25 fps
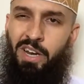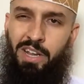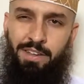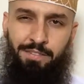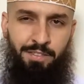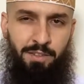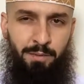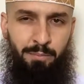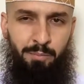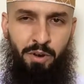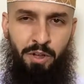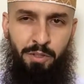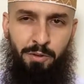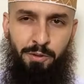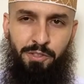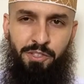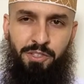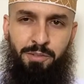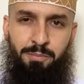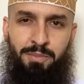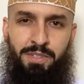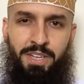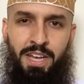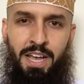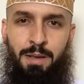Even the brothers,
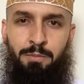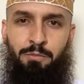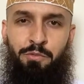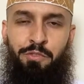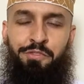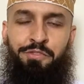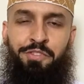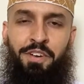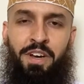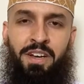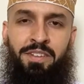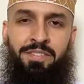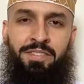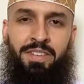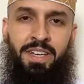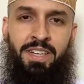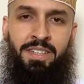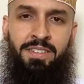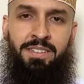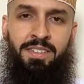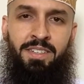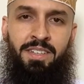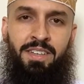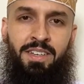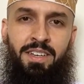sometimes we find
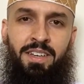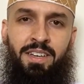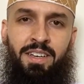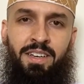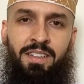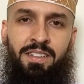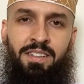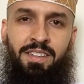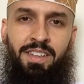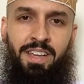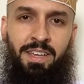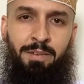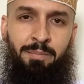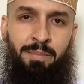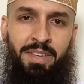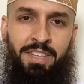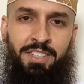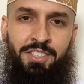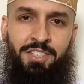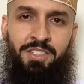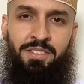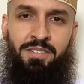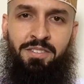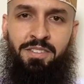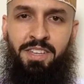that they
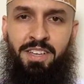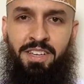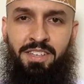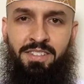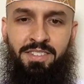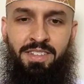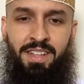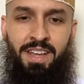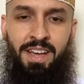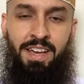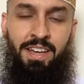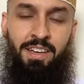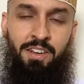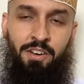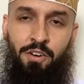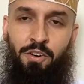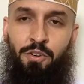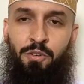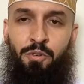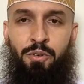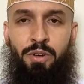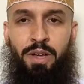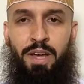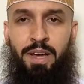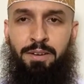mention things like,
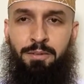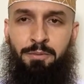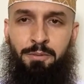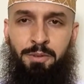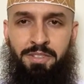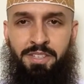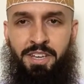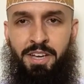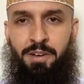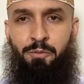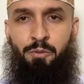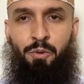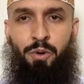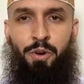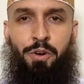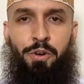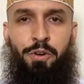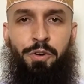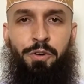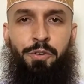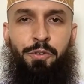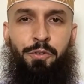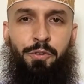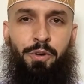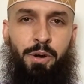oh, I was at
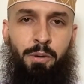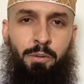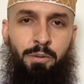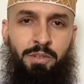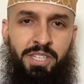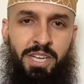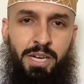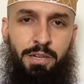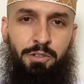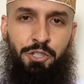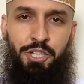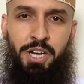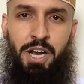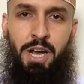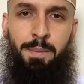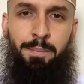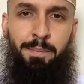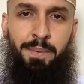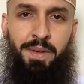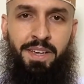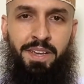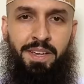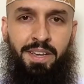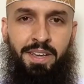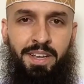work or I was out
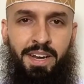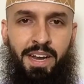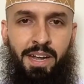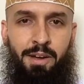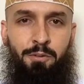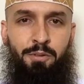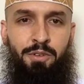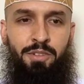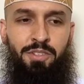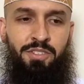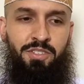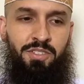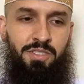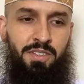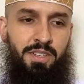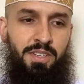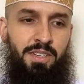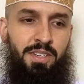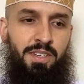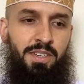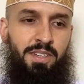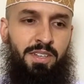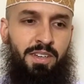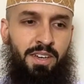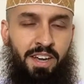shopping and I
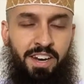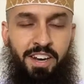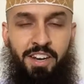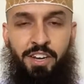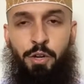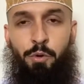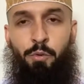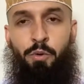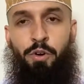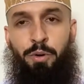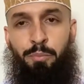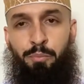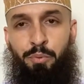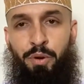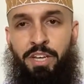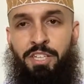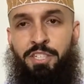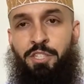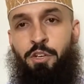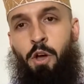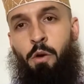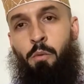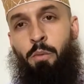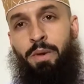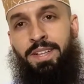didn't know where to pray,
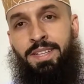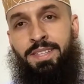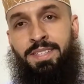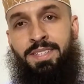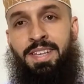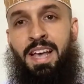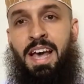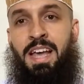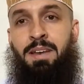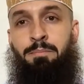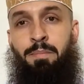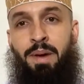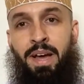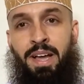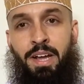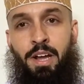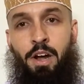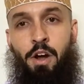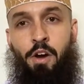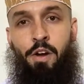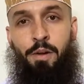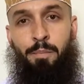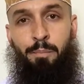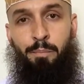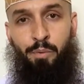so I went and sat in my
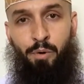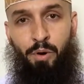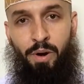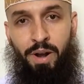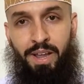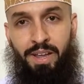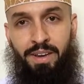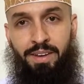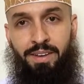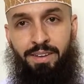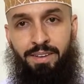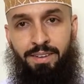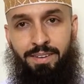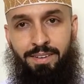car and prayed,